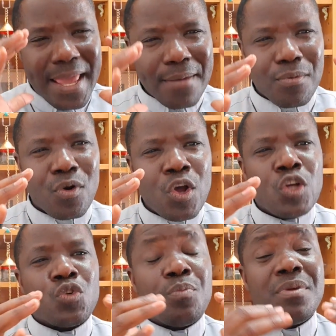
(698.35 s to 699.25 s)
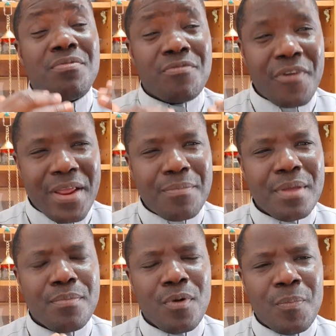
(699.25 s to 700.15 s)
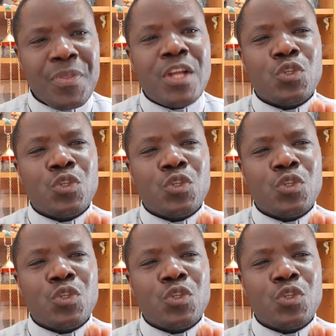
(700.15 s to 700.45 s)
able to be free people,